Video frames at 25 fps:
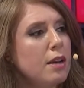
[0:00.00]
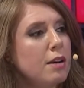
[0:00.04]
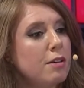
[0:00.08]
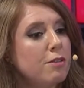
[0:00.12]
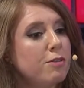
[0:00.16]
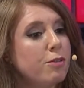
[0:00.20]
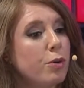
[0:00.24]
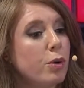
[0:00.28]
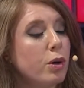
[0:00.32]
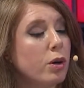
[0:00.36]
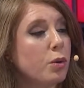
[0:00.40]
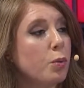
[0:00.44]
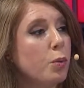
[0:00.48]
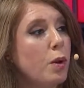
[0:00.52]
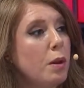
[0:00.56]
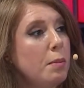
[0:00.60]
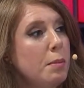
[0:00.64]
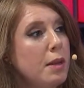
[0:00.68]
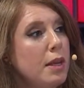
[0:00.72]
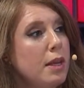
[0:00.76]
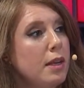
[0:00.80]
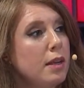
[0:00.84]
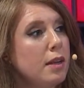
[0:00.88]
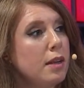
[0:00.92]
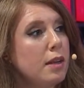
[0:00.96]
for
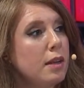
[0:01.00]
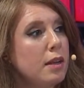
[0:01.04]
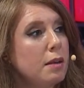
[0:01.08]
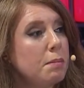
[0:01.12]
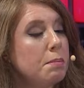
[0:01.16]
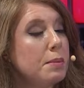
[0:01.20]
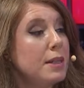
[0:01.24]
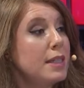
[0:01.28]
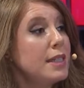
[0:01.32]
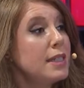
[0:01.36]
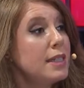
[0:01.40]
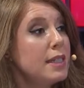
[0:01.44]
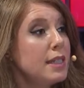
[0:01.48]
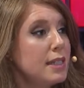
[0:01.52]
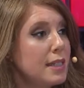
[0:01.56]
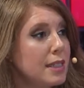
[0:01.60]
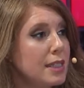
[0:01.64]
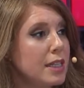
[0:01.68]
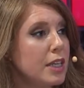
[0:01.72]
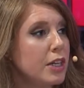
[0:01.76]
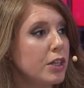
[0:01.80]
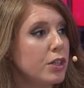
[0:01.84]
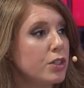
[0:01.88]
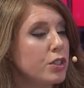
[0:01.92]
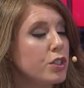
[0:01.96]
women business
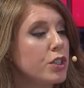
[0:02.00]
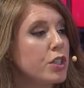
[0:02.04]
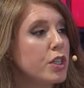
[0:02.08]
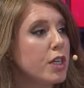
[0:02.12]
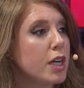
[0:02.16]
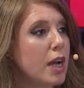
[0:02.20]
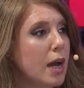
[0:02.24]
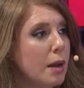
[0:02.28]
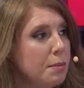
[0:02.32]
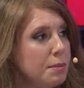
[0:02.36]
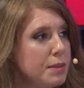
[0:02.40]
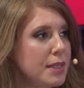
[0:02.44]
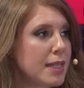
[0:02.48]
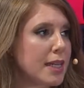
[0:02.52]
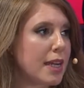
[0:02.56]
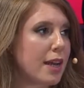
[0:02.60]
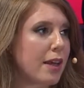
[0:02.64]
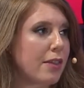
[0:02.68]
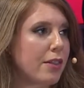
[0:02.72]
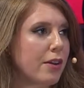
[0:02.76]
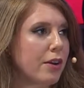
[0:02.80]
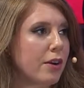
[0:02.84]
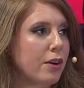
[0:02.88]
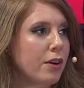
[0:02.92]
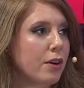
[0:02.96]
leaders to come
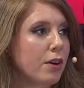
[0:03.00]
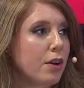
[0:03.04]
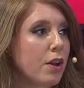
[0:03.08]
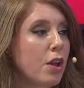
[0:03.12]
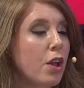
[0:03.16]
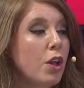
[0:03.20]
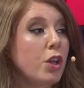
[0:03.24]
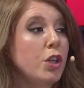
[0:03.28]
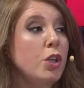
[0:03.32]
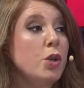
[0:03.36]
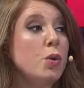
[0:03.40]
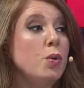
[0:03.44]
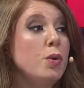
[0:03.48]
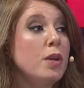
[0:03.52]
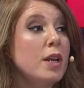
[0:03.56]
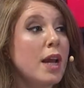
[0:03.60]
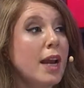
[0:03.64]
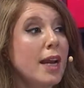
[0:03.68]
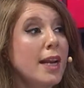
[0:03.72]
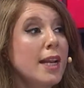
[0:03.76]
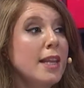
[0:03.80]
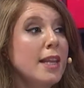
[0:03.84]
together, unite